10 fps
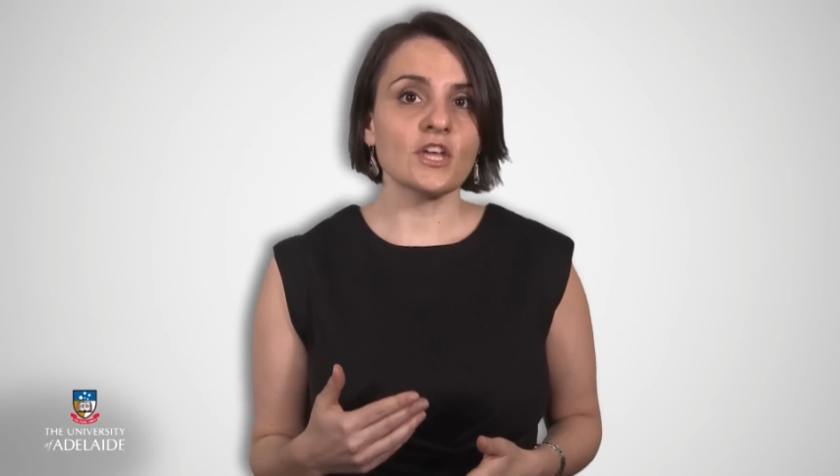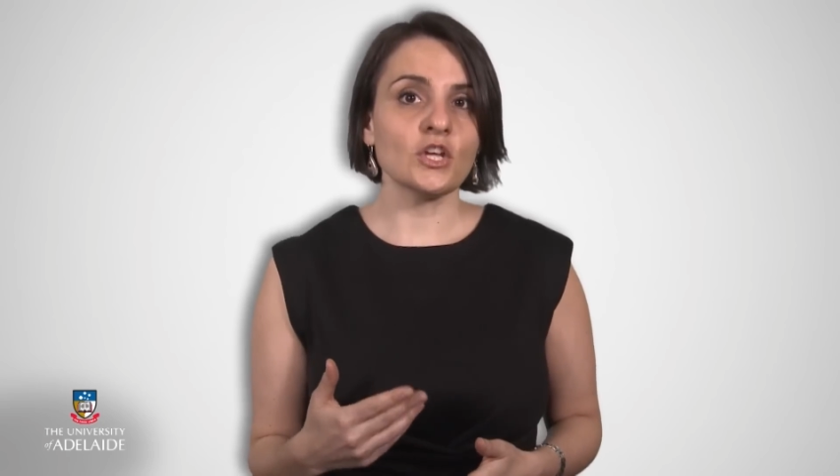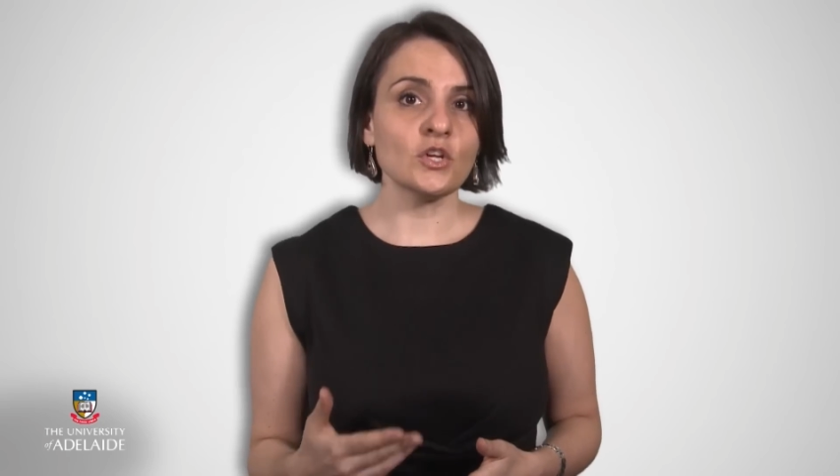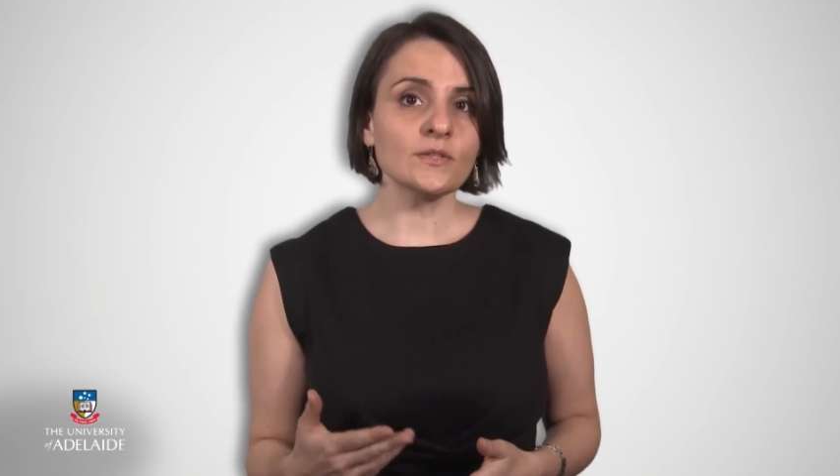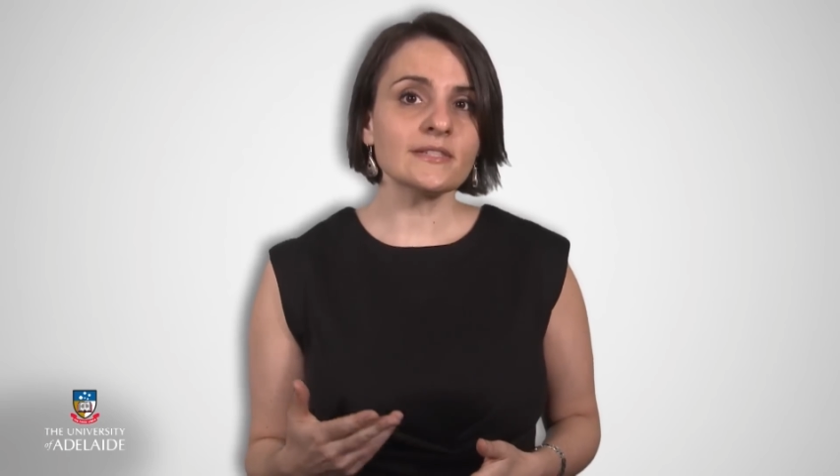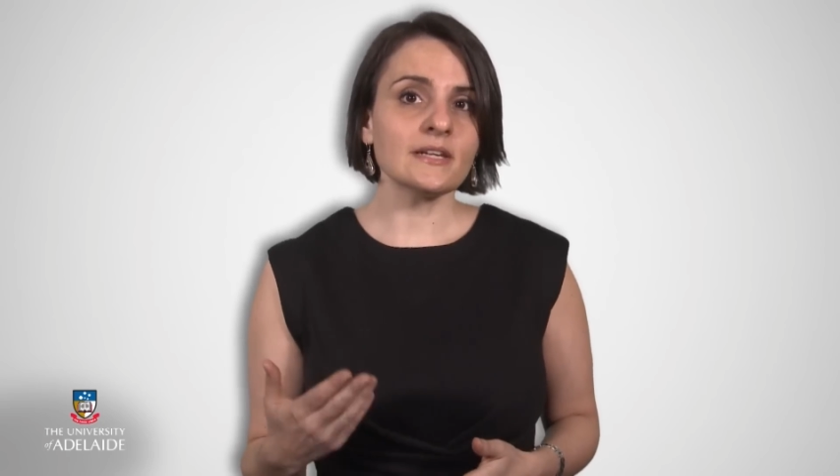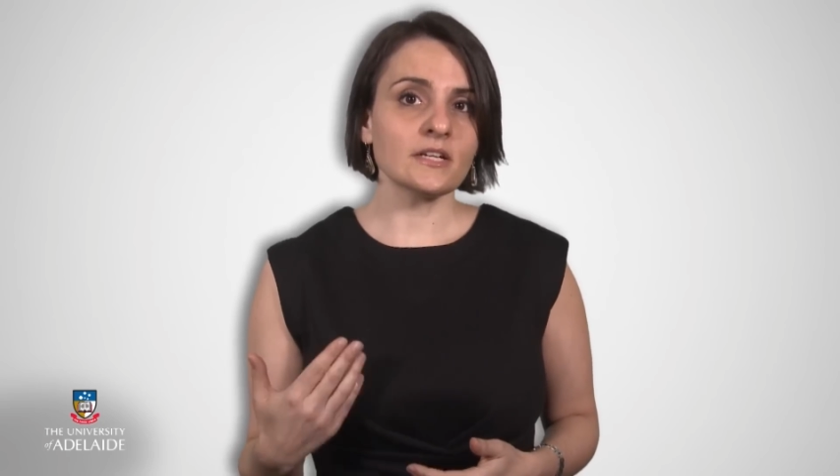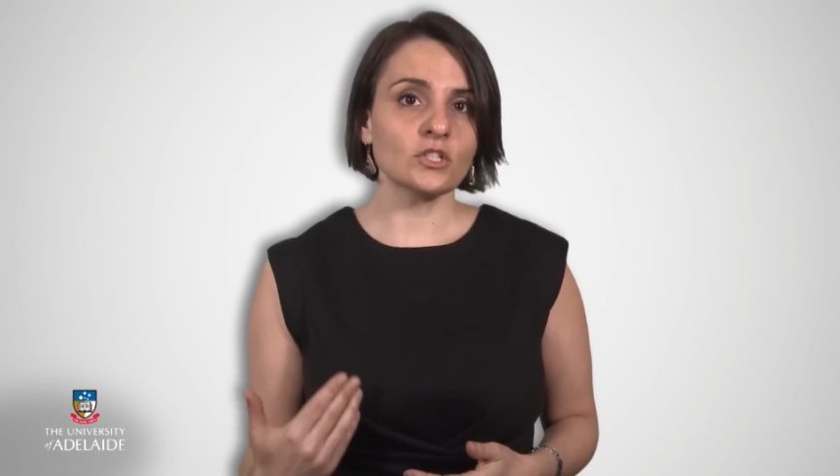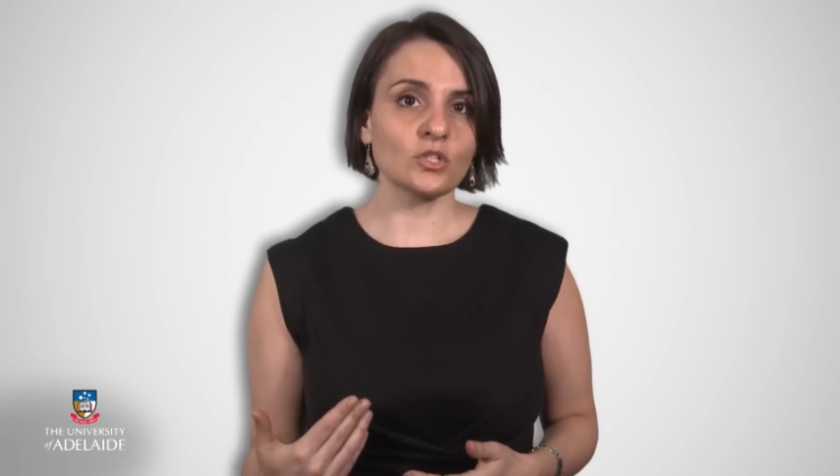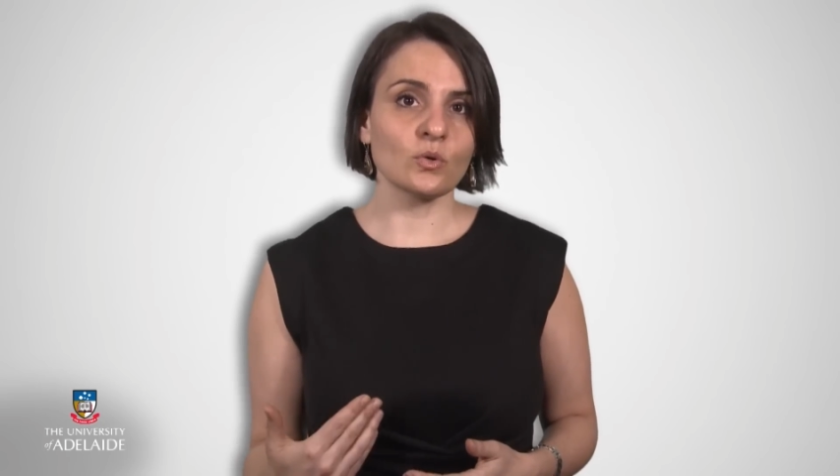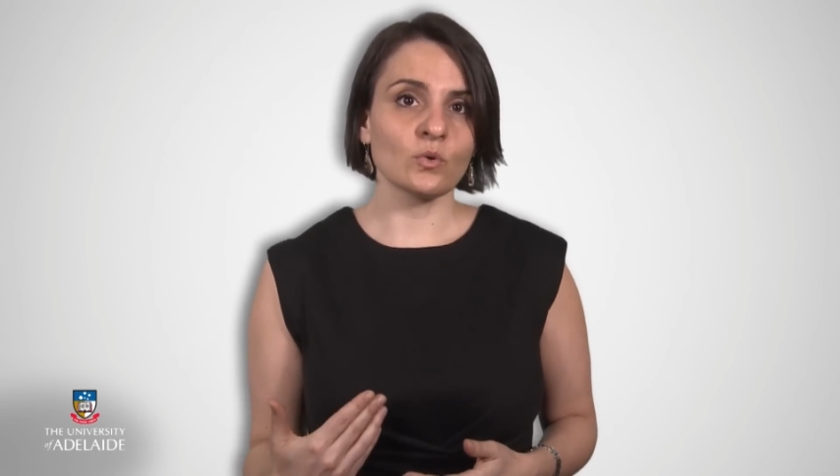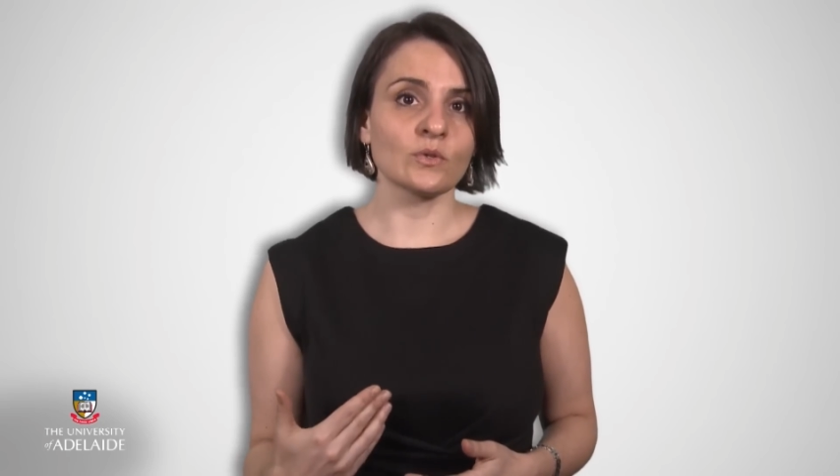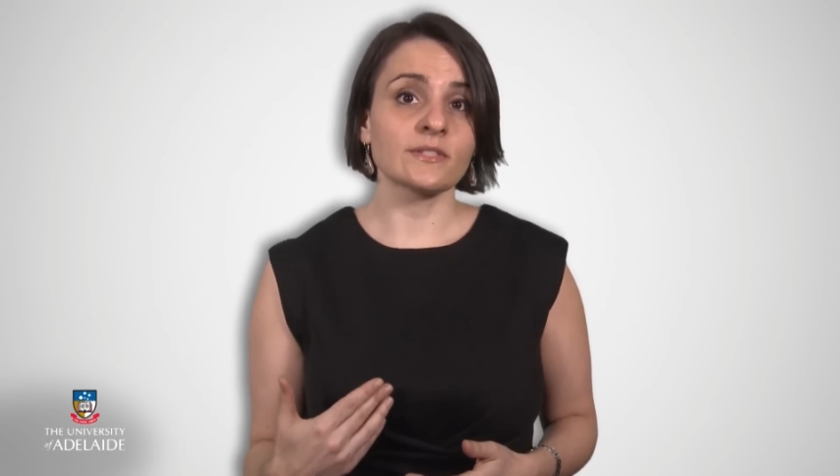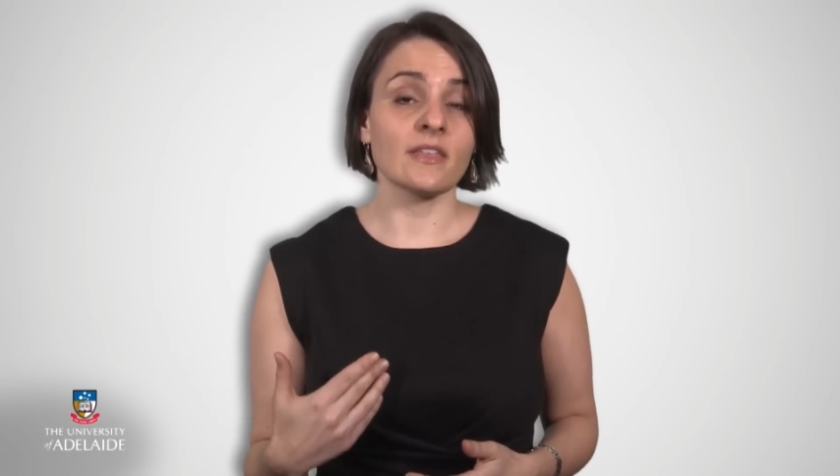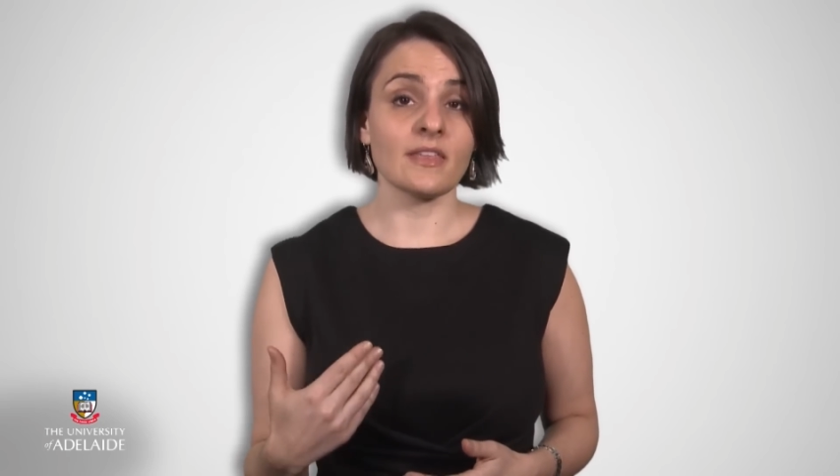that you select tools